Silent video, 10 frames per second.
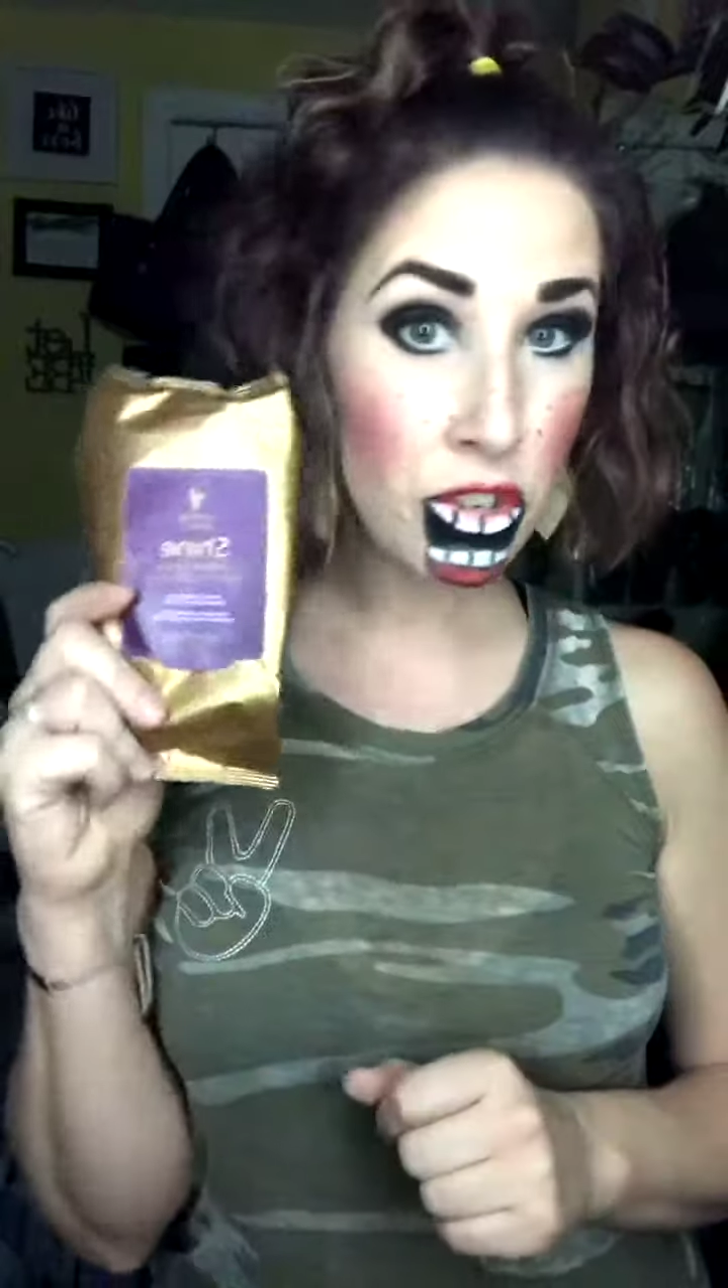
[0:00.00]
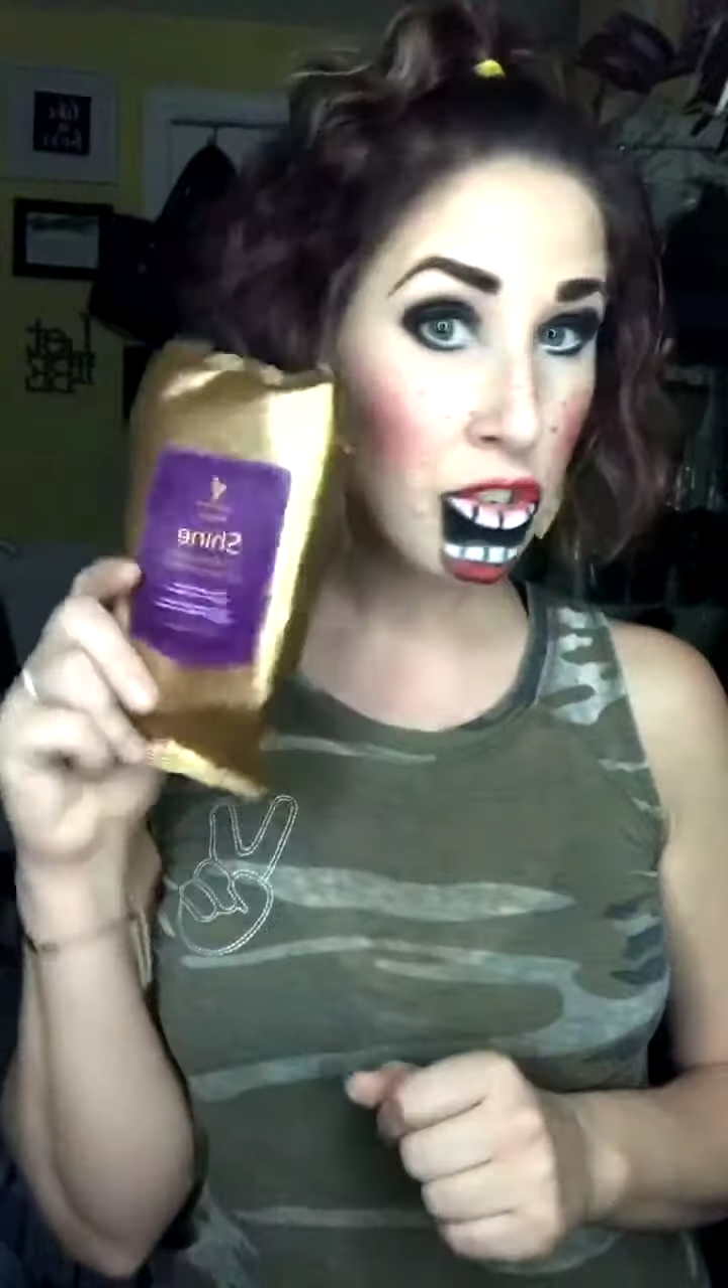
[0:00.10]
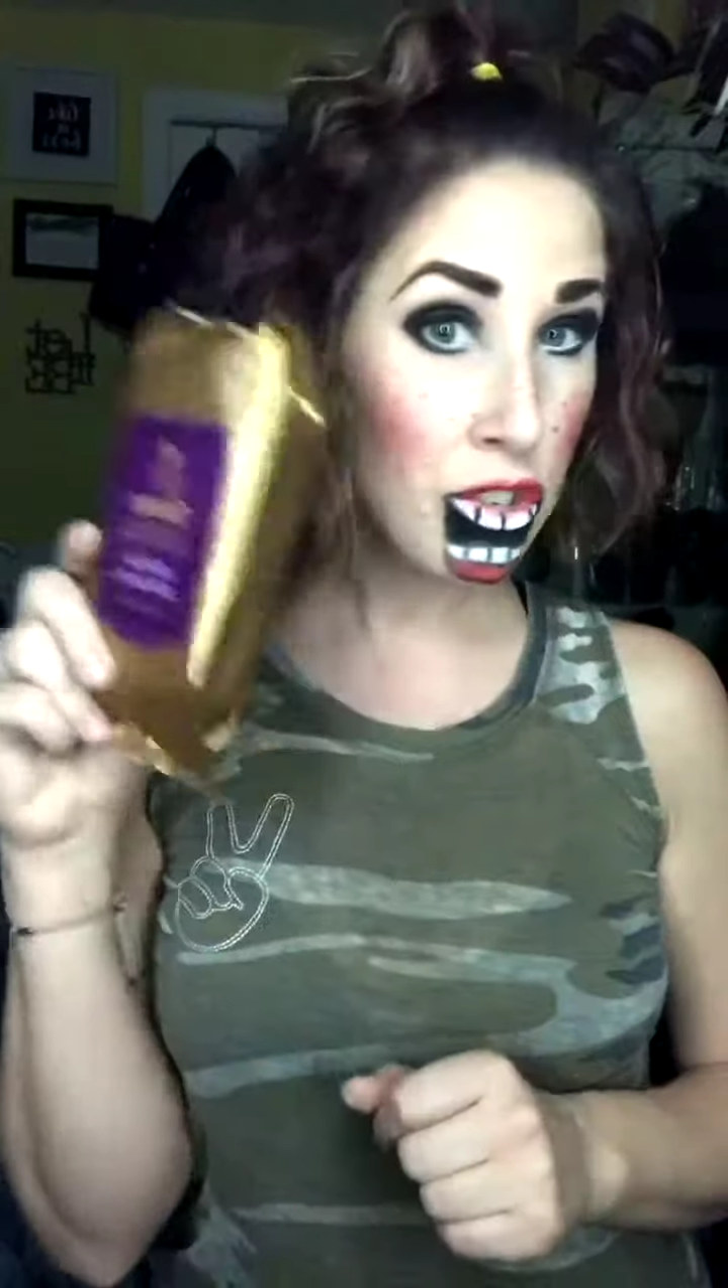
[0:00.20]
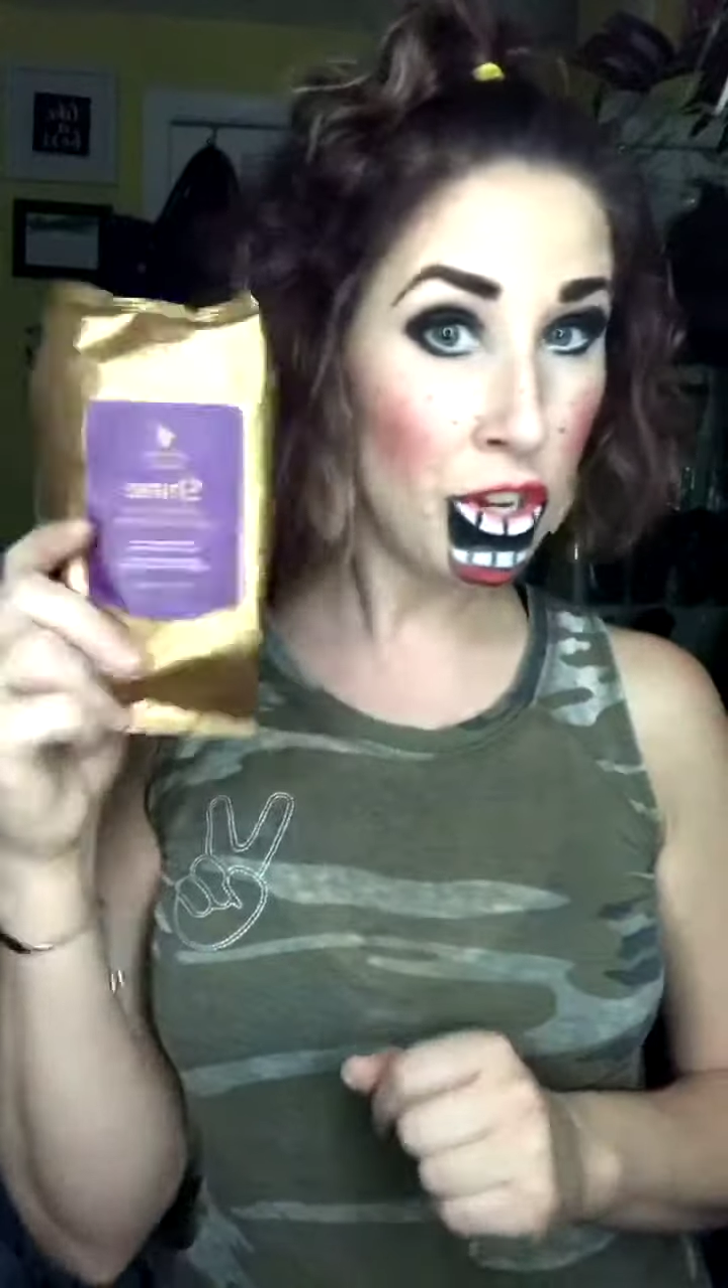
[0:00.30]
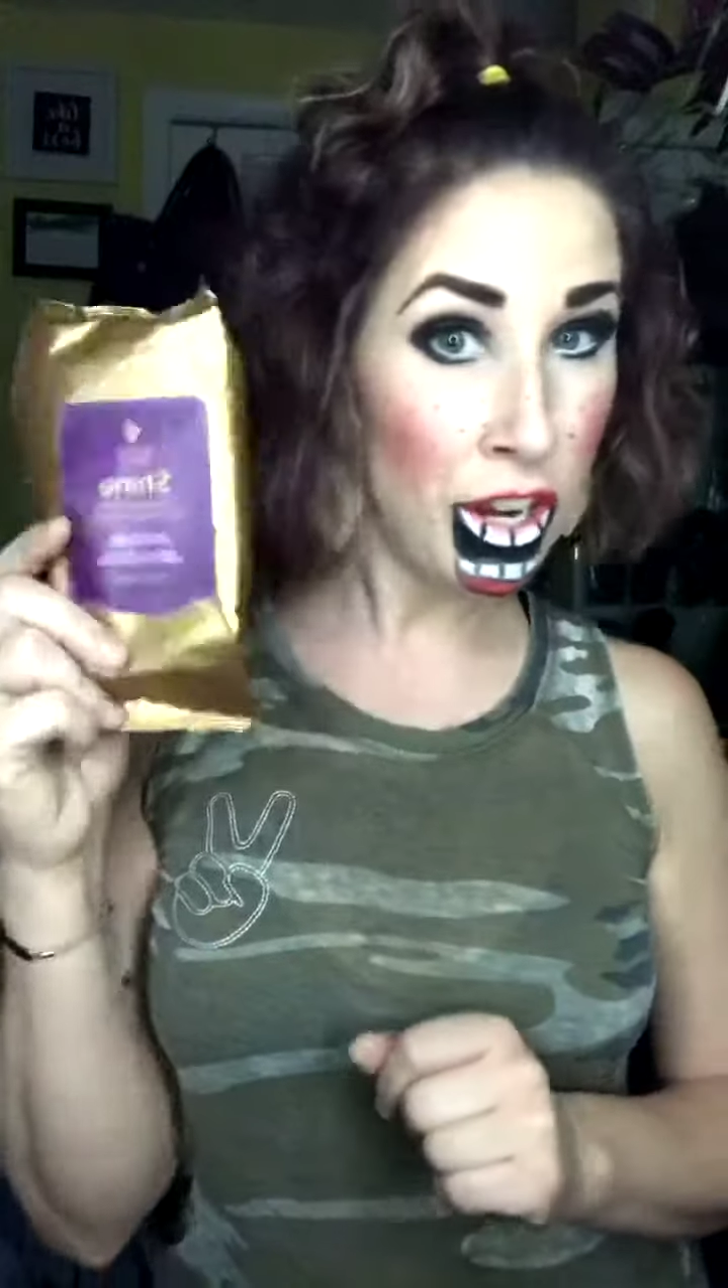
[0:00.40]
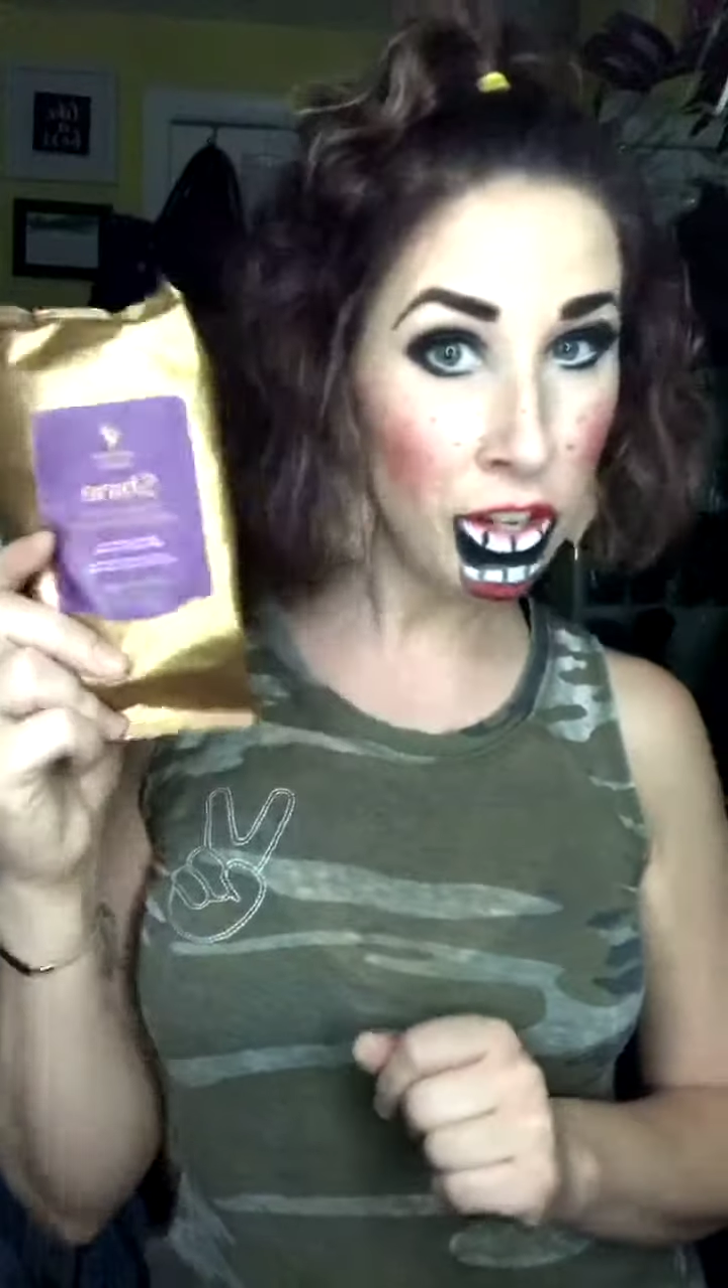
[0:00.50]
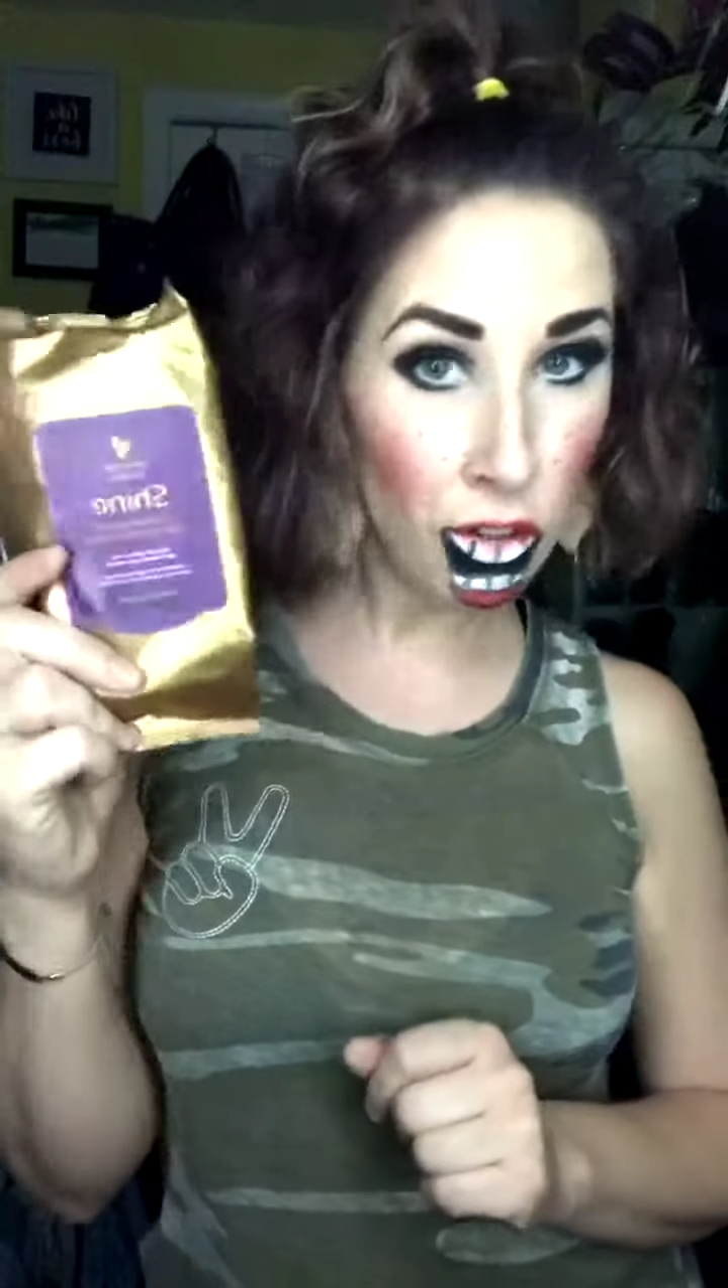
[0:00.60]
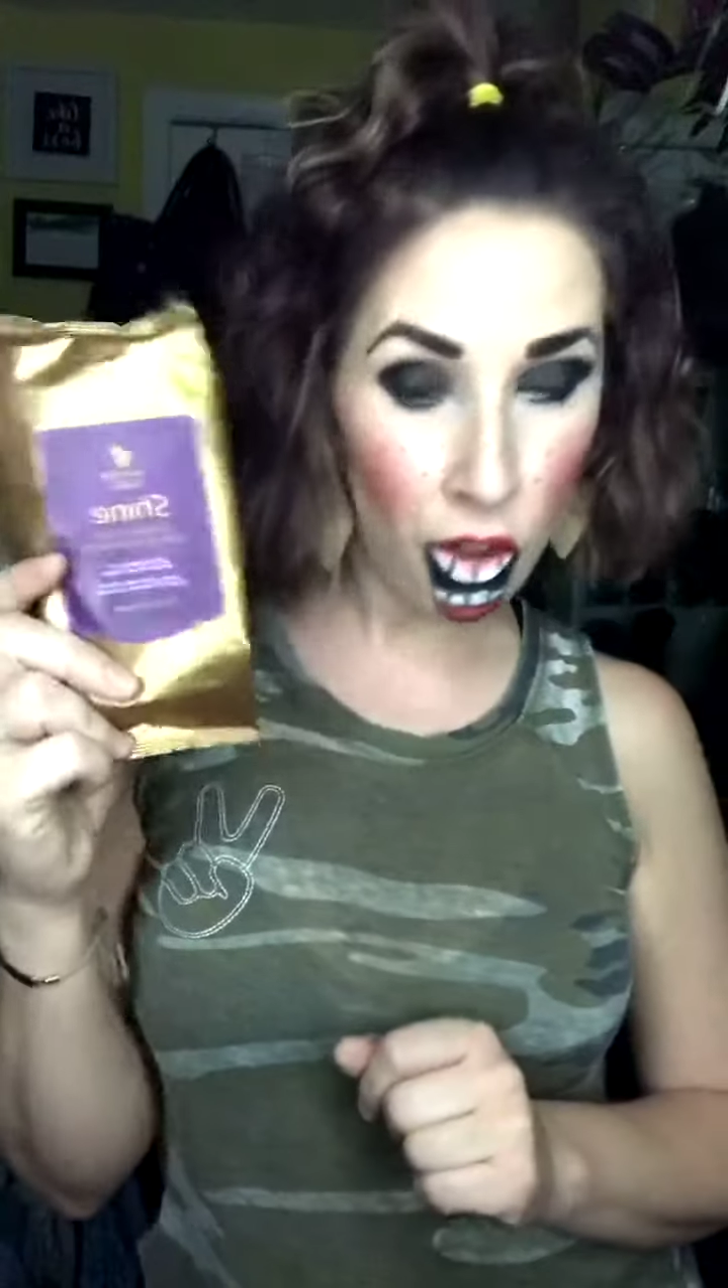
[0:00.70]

shine